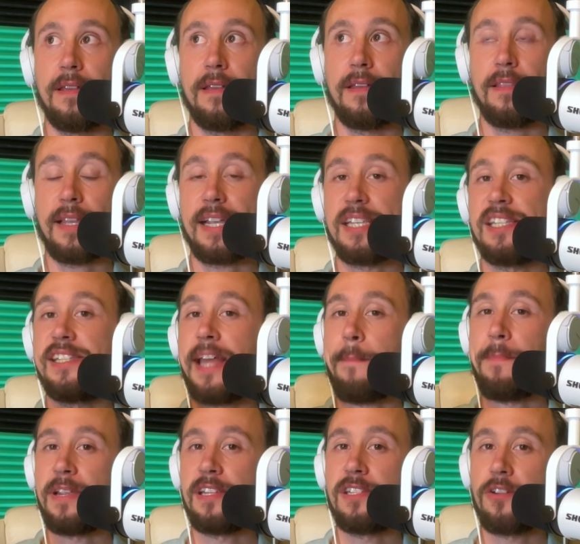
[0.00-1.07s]
like a
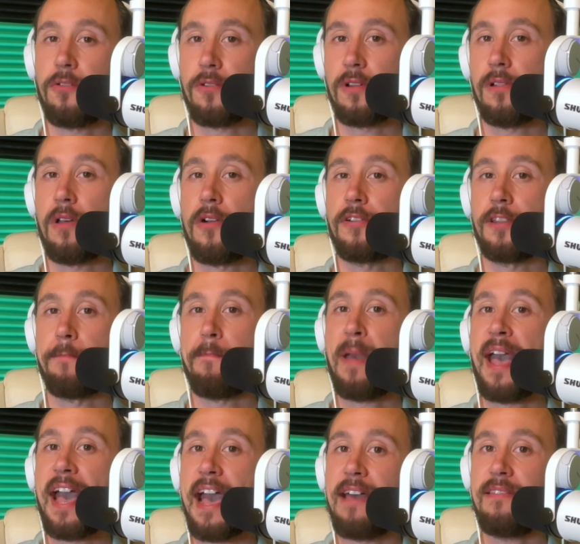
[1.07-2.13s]
stepping stone along the
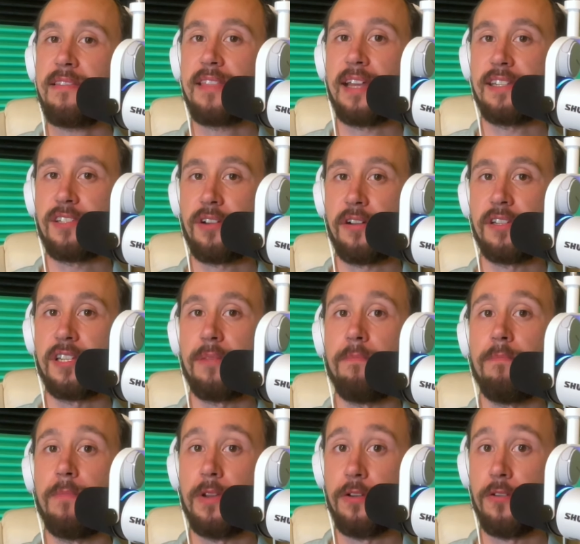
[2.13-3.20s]
path that starts to
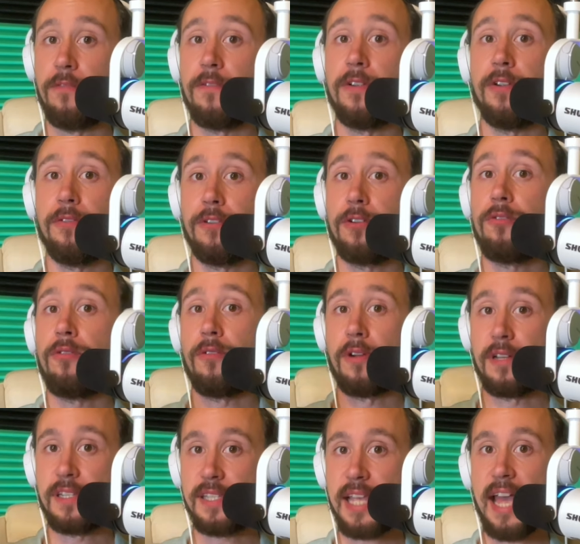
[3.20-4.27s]
maneuver you
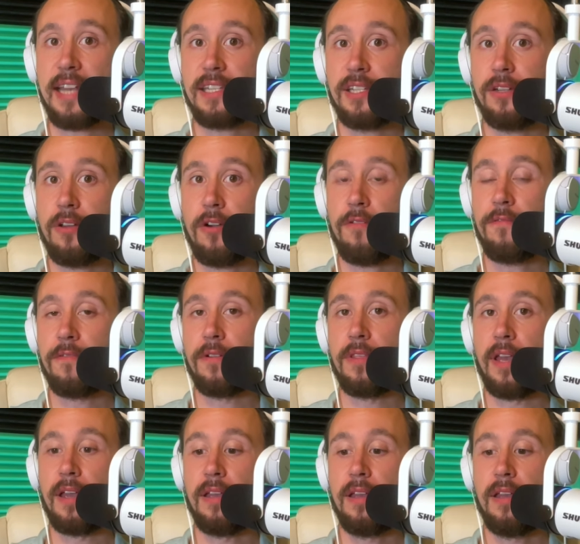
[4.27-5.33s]
towards that, for
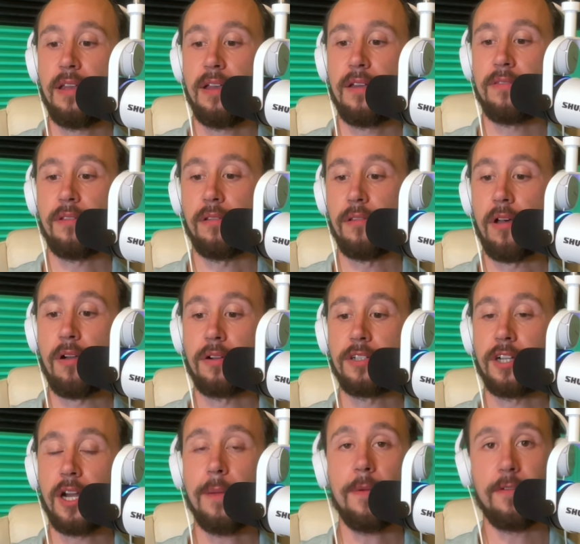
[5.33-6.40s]
the long
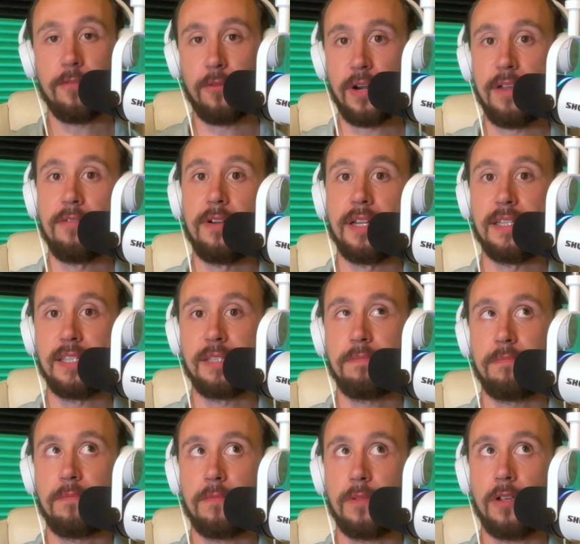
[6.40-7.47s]
term, or for whenever it's
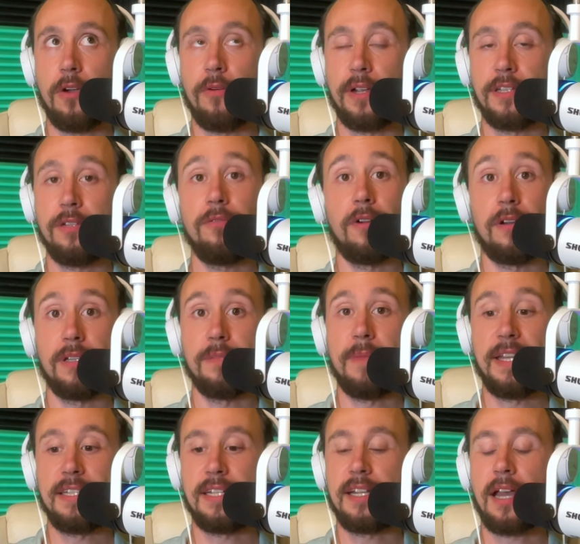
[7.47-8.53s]
going to or is
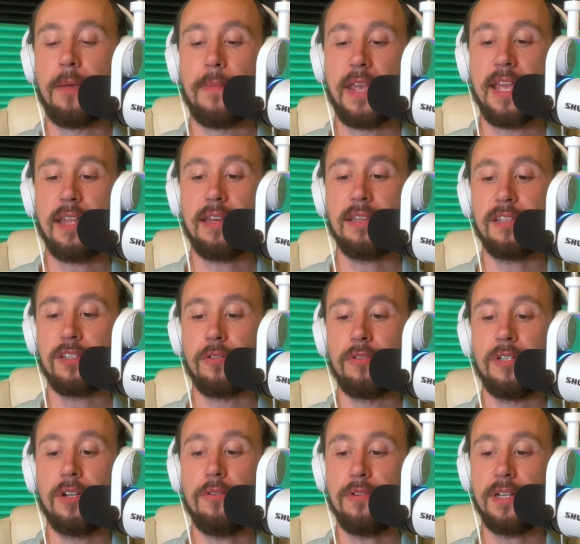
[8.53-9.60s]
meant to come in. So
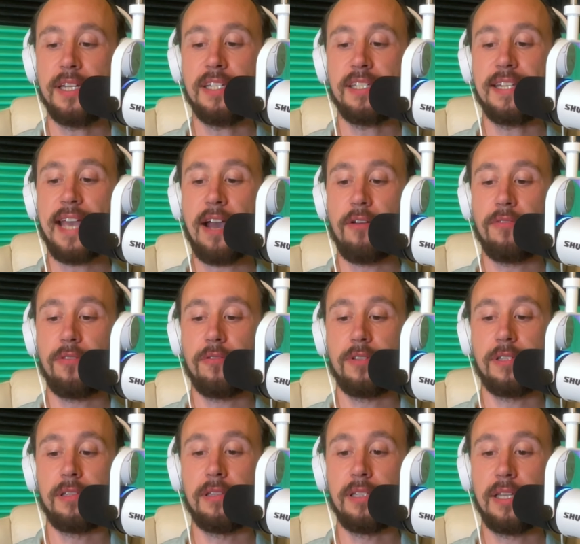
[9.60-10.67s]
don't discount
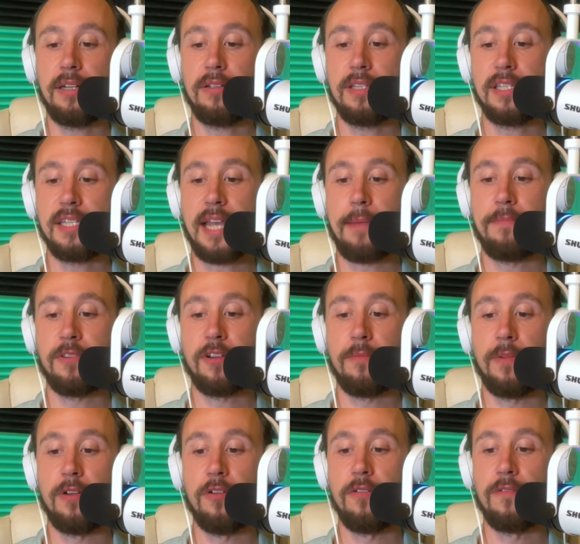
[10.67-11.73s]
those little steps or
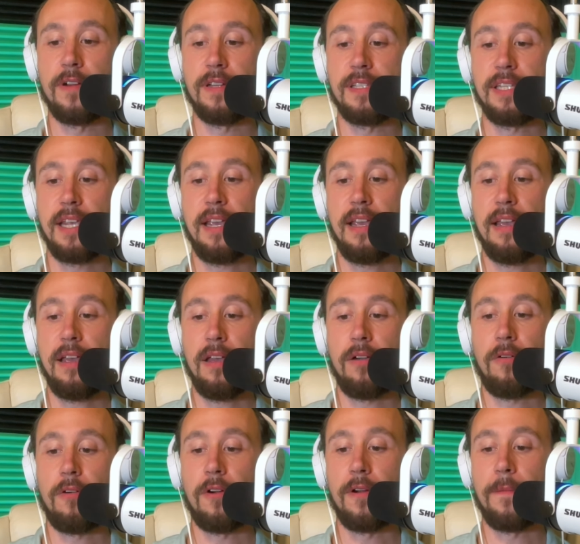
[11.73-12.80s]
maneuvers,
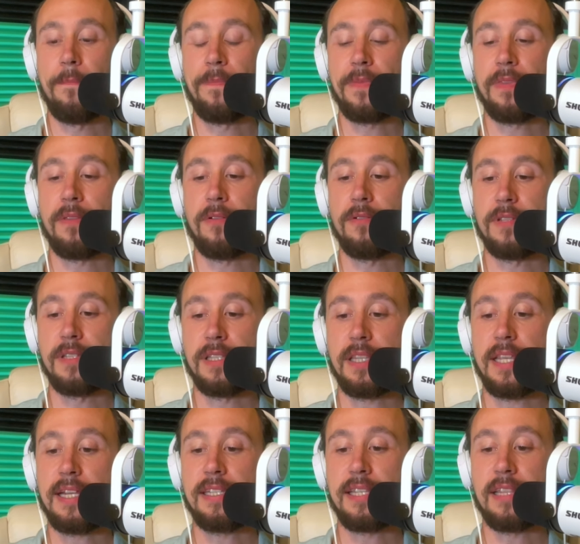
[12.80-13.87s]
or those
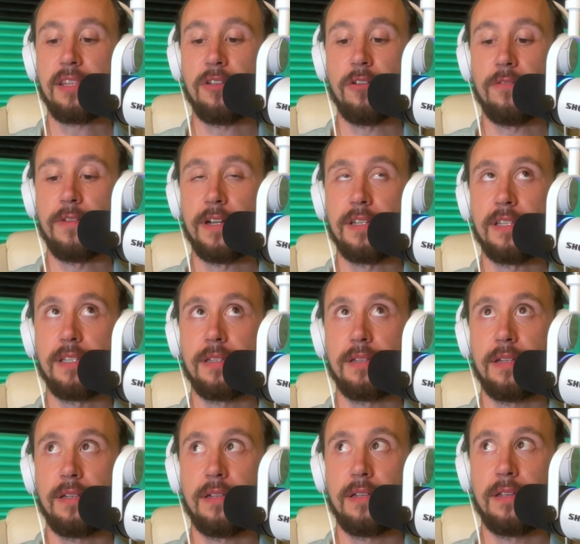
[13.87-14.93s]
things that the universe
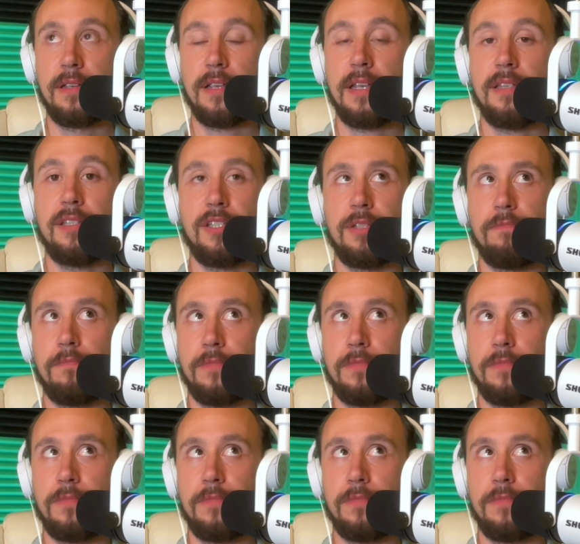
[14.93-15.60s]
is